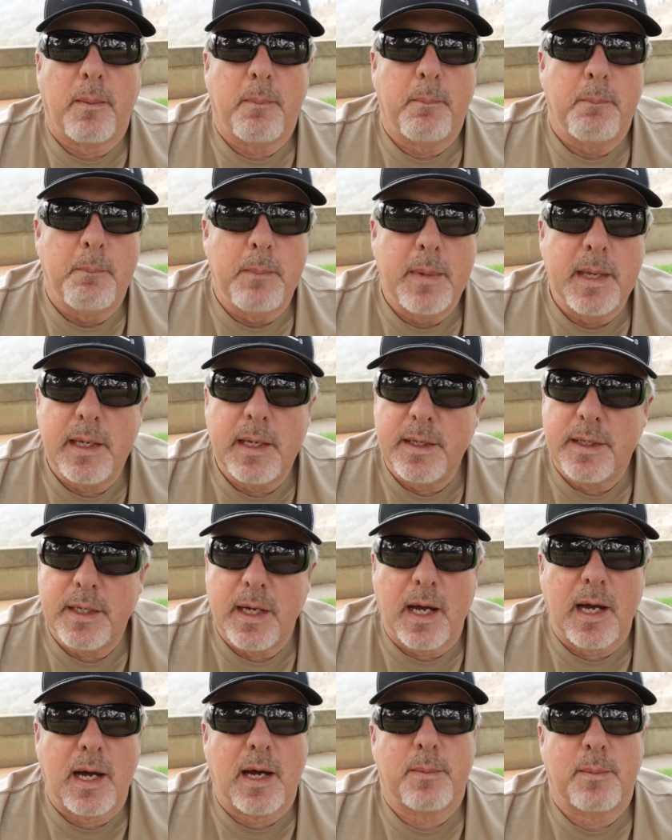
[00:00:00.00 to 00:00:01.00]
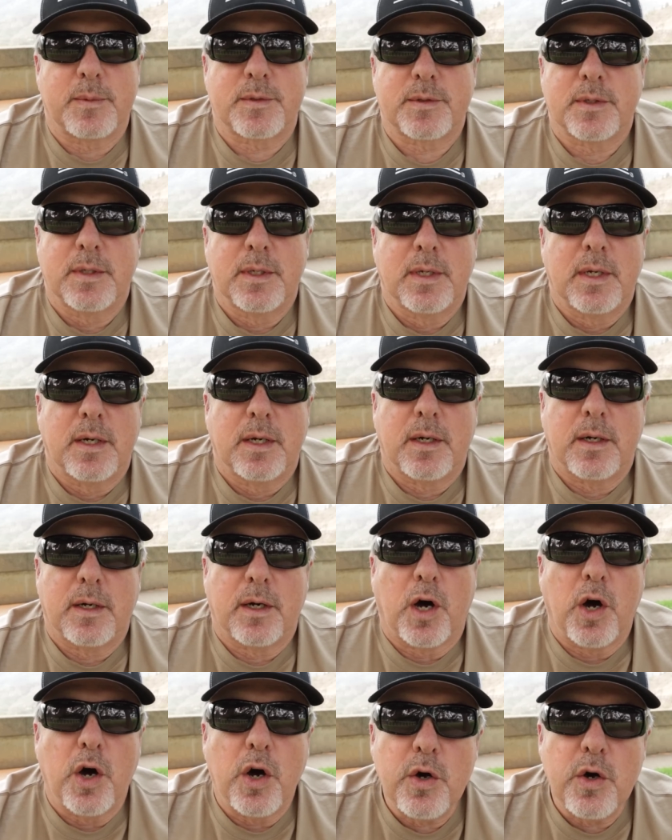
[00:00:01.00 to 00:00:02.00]
Many times,
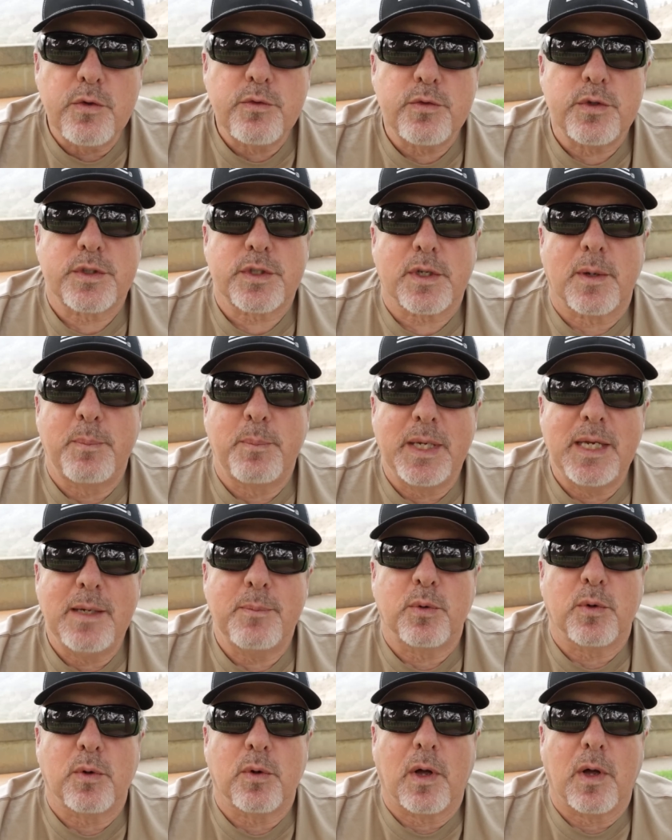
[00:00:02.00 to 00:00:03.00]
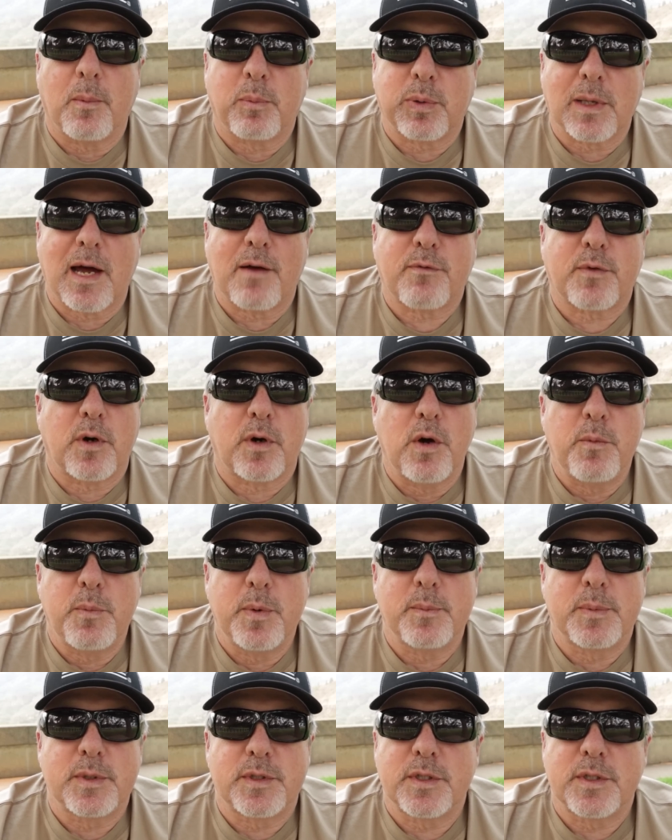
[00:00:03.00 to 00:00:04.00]
hundreds of people apply for
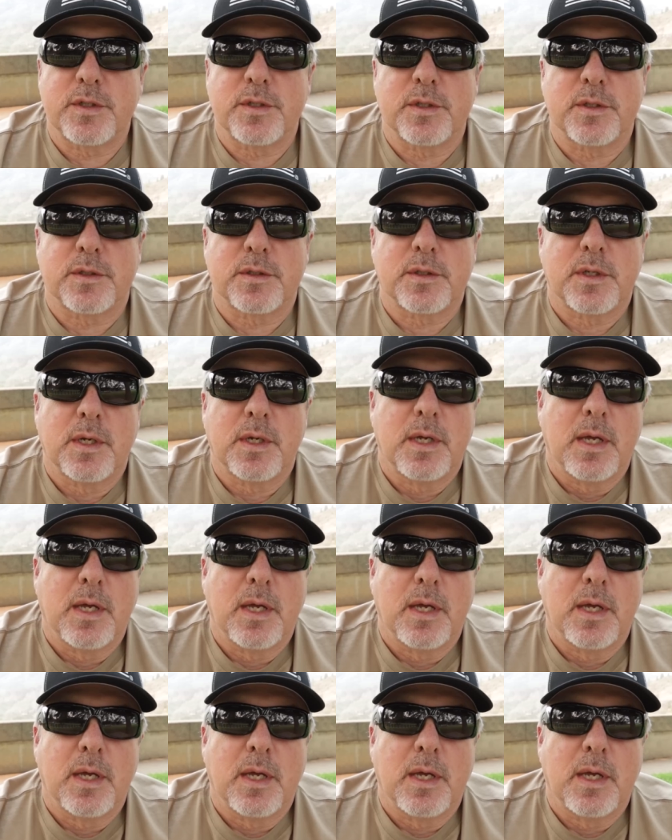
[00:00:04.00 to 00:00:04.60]
open positions.